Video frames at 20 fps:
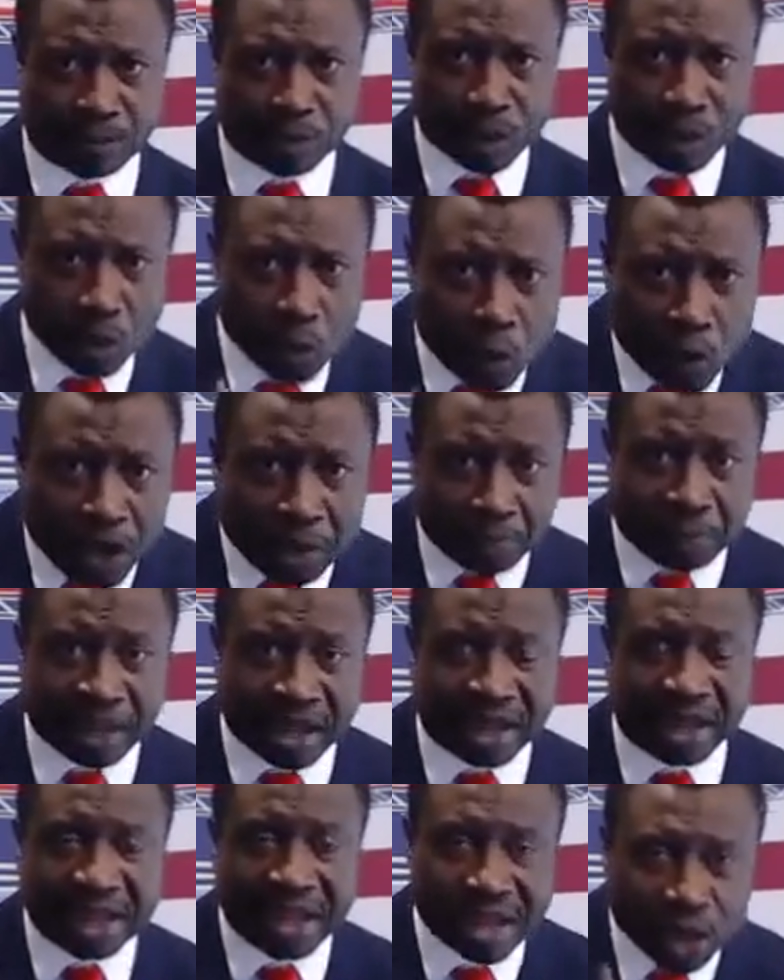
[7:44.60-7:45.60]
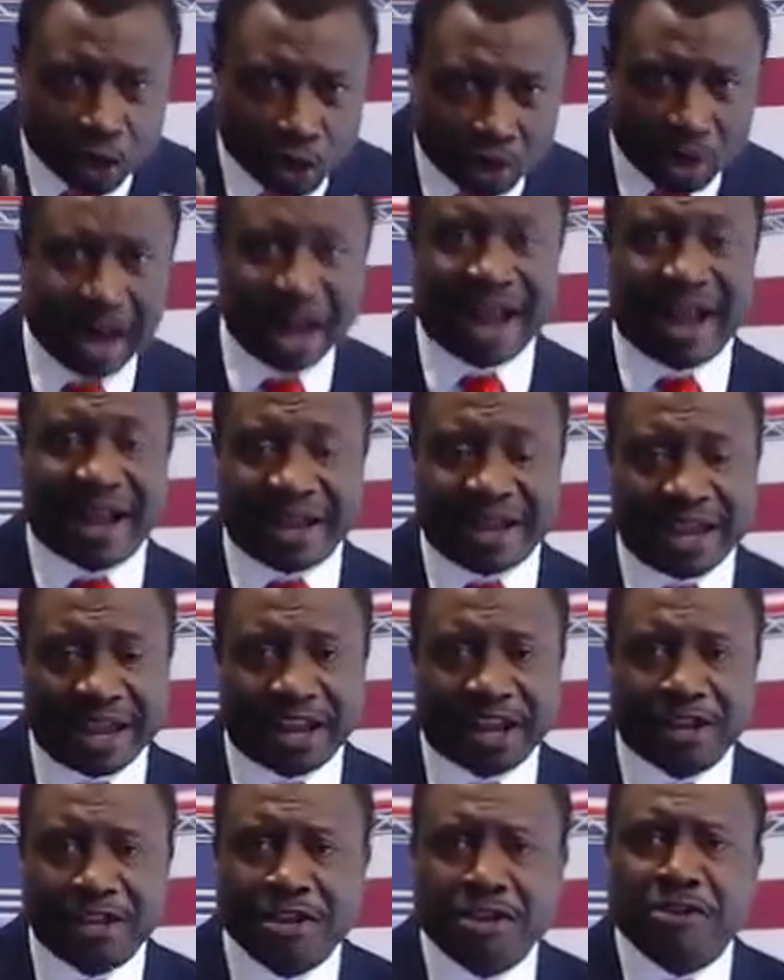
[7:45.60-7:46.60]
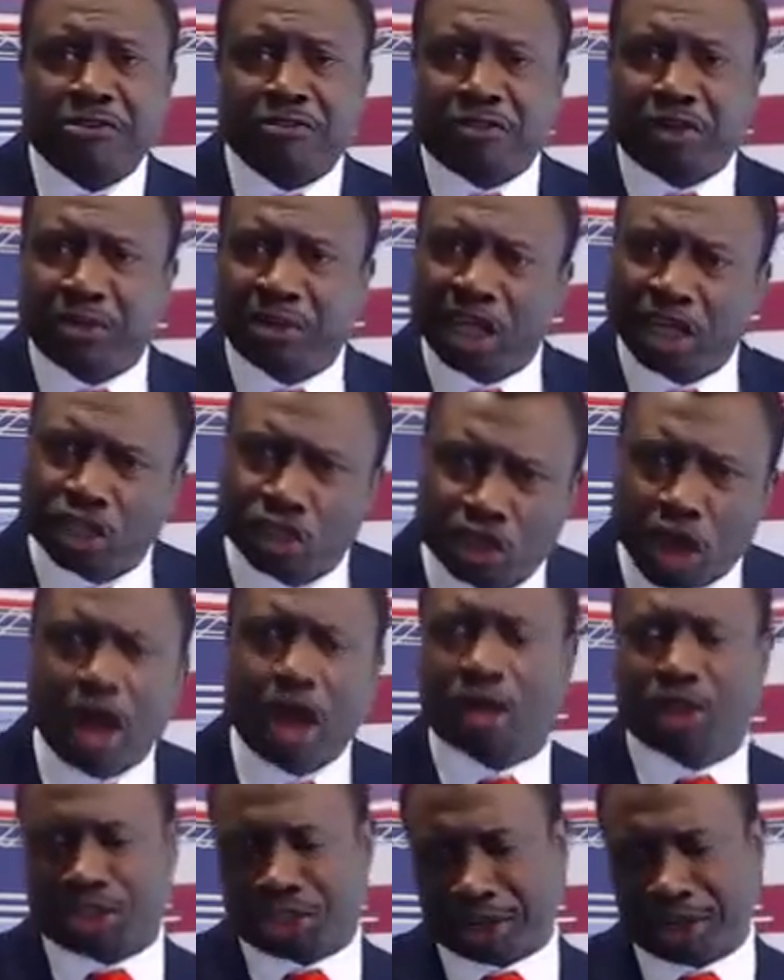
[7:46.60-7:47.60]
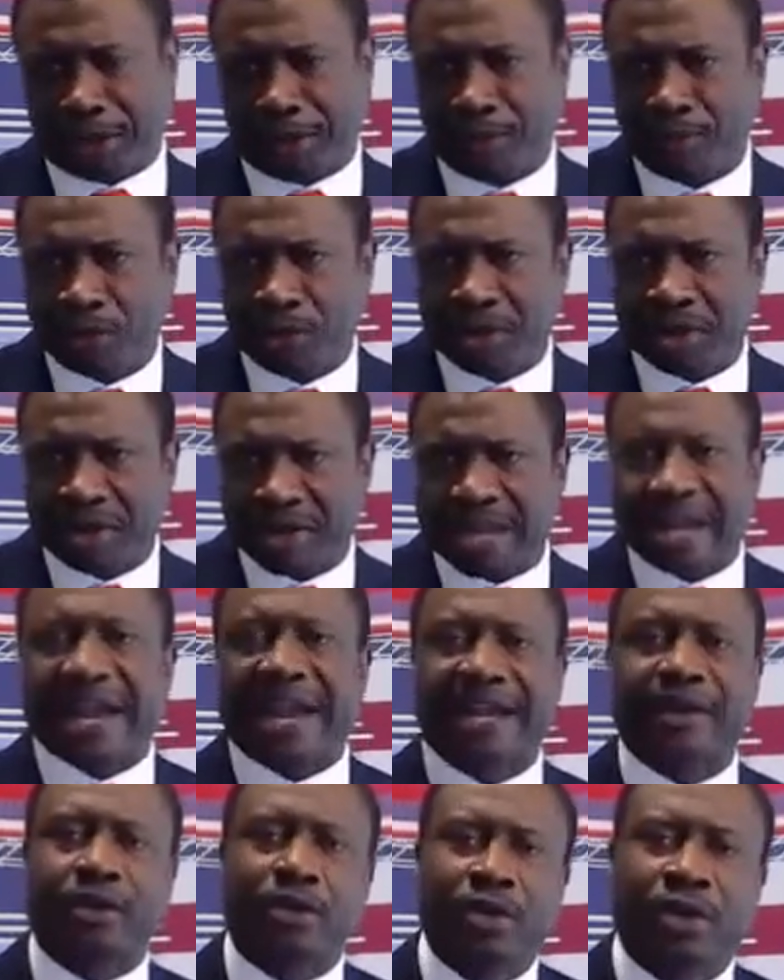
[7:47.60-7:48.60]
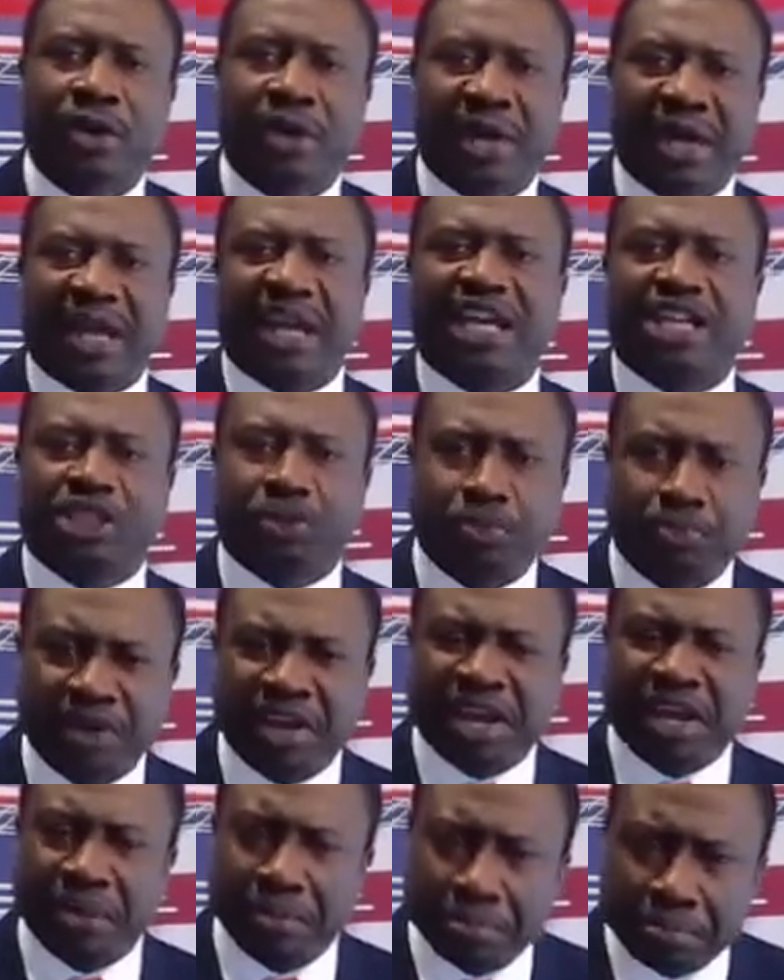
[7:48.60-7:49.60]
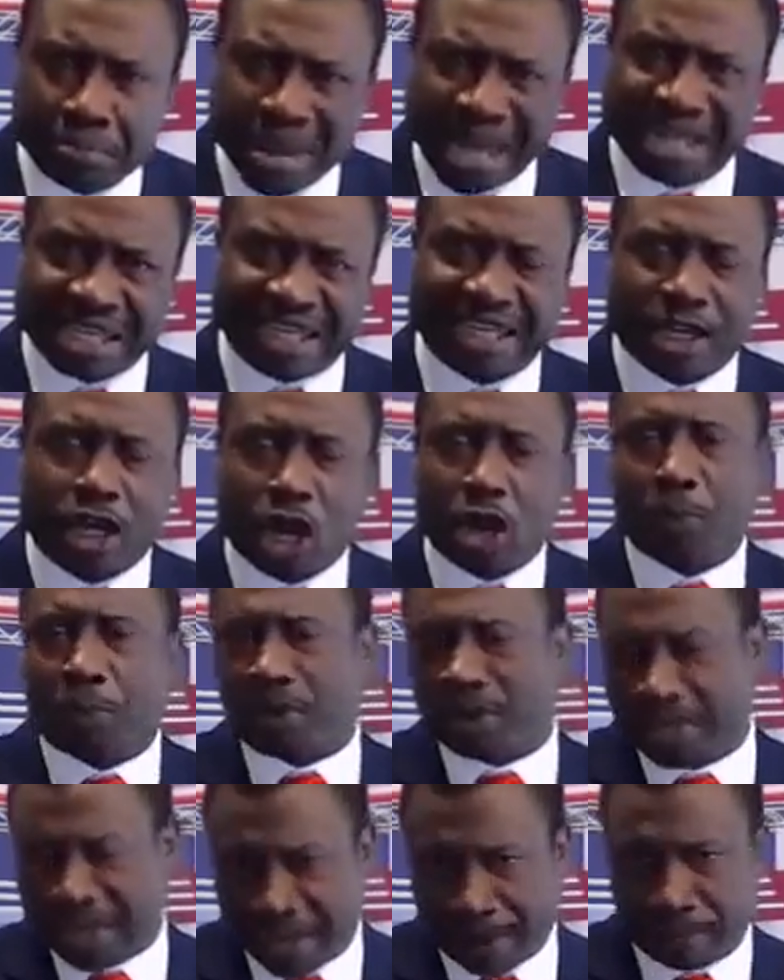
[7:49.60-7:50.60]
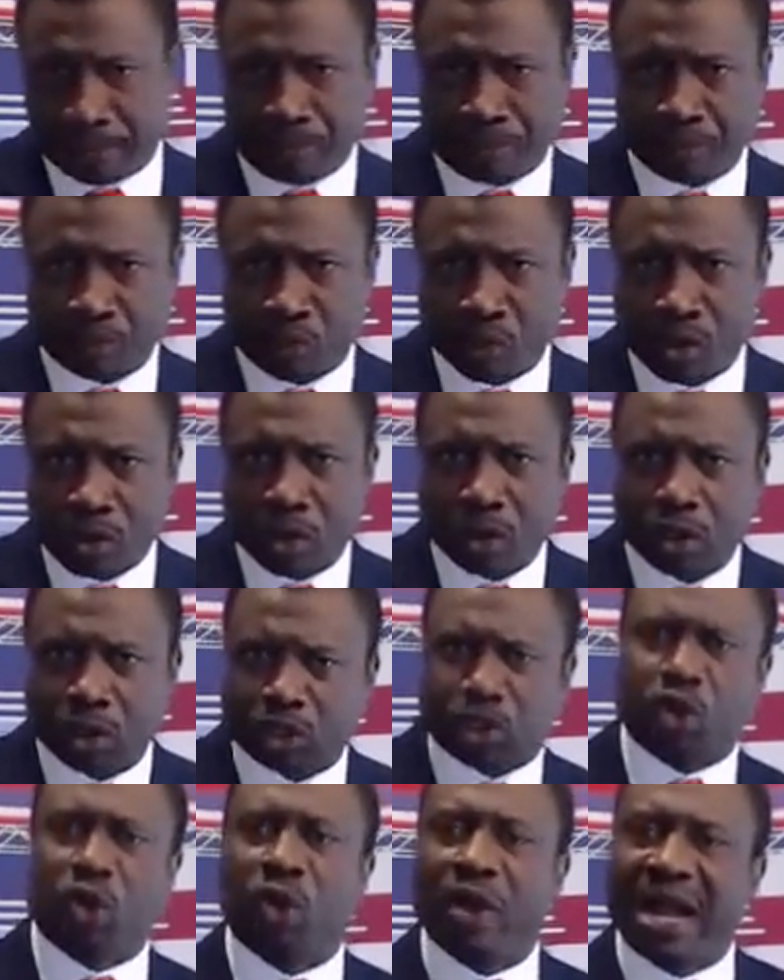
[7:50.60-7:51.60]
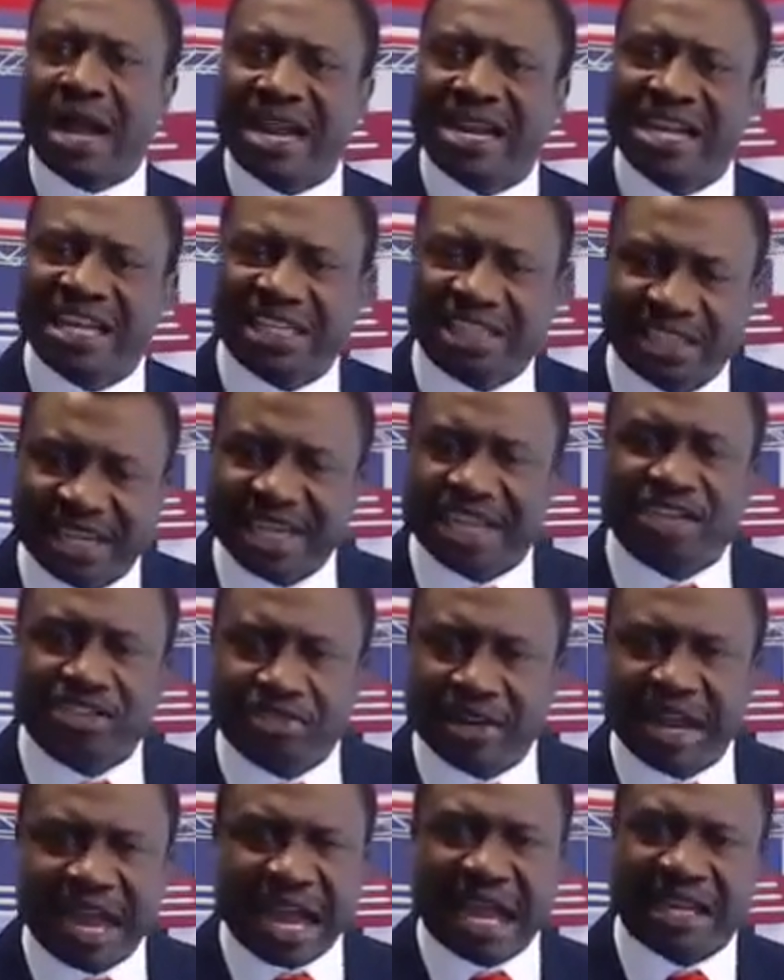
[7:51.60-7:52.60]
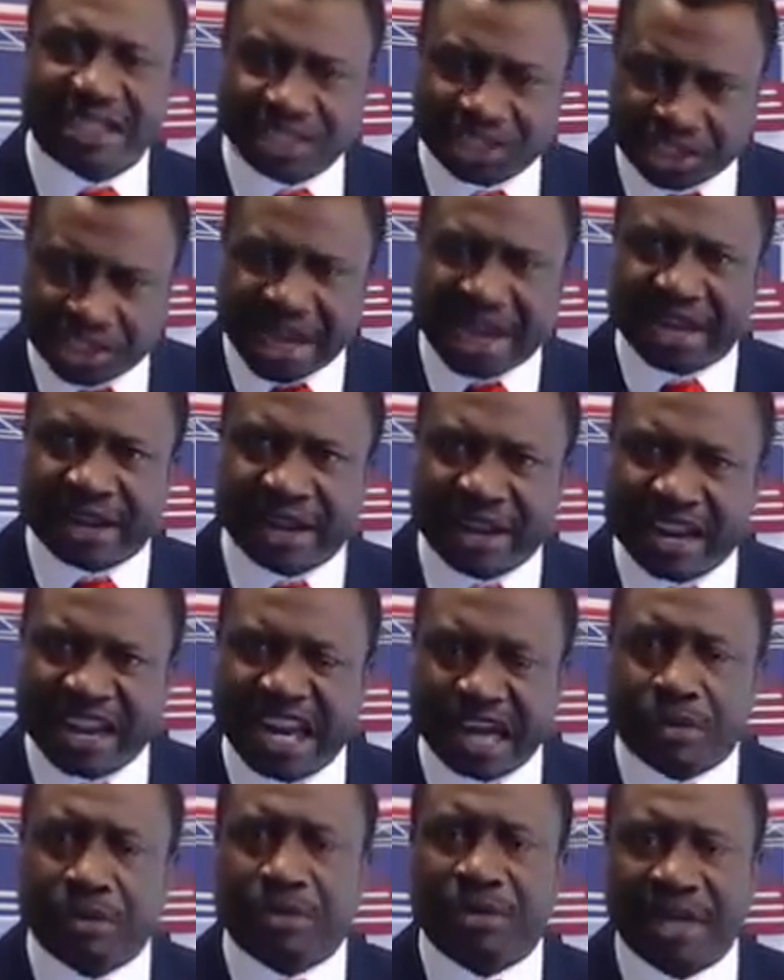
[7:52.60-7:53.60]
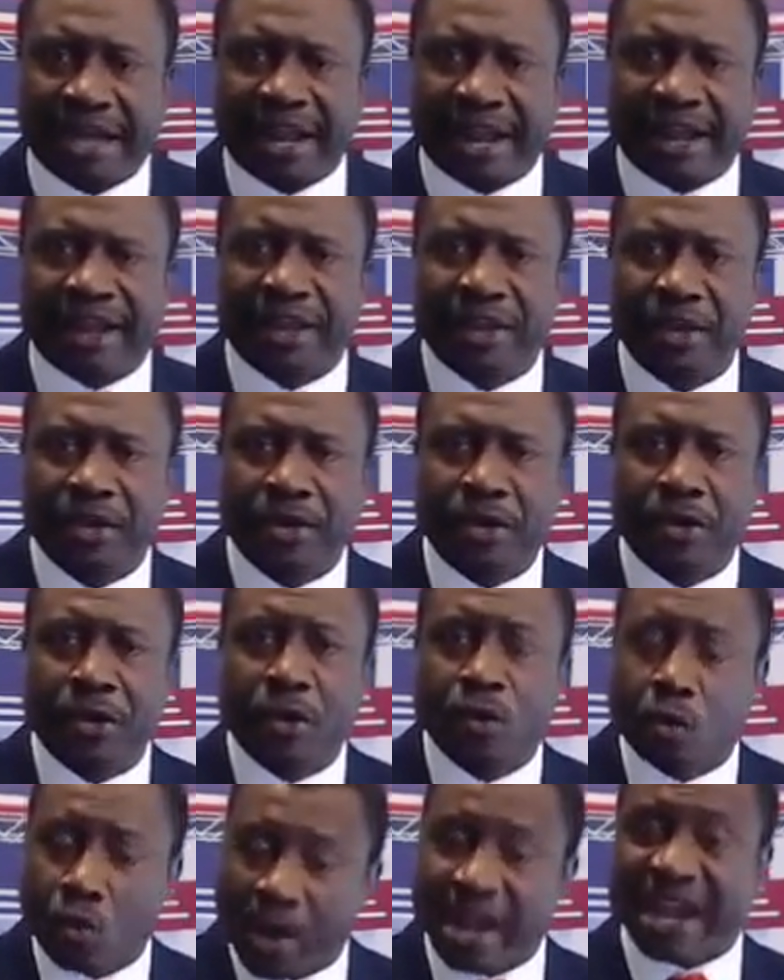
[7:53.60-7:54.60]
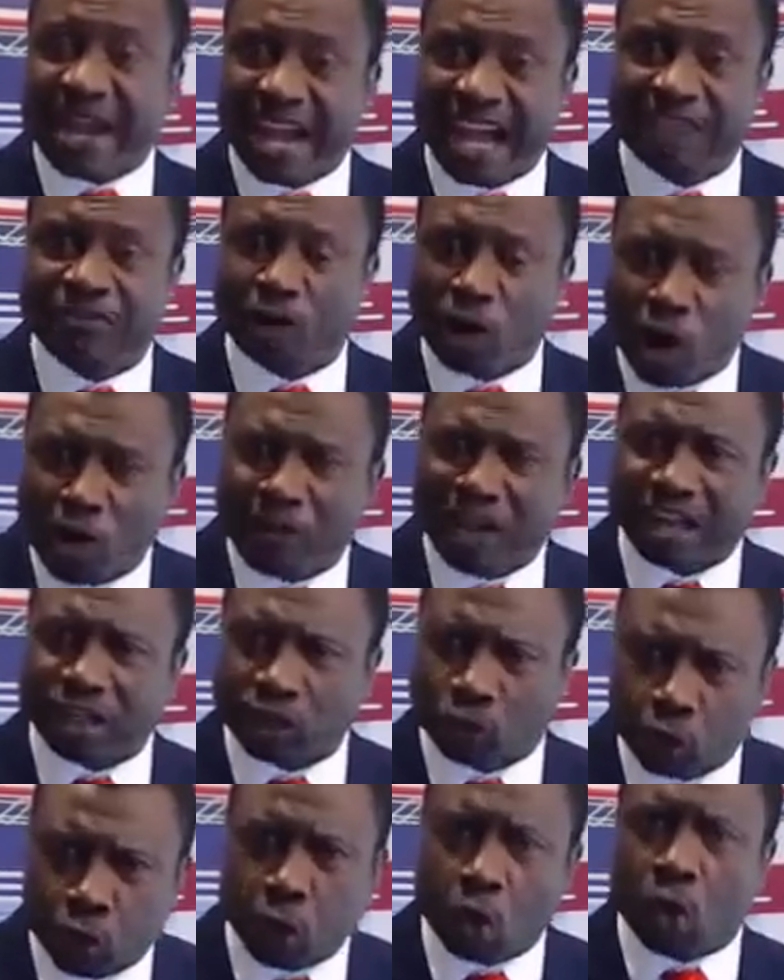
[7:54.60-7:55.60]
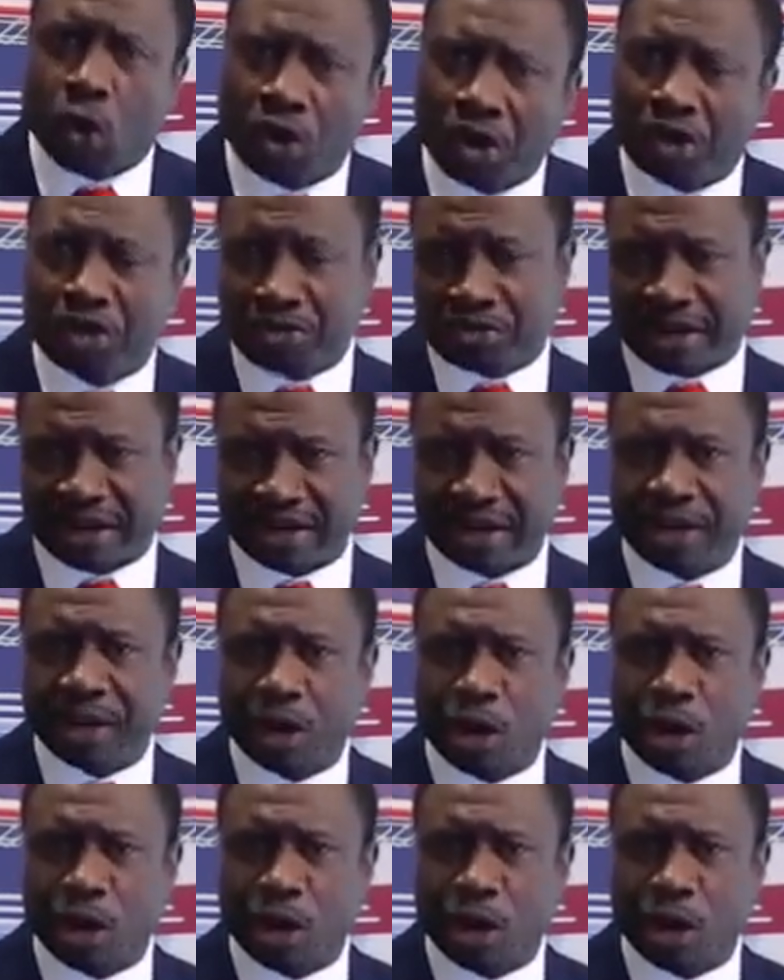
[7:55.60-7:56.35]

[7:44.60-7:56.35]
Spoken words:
weeping, crying from the torture that is being meted upon them. So at the center at Sed in Yaoundé, we have over 200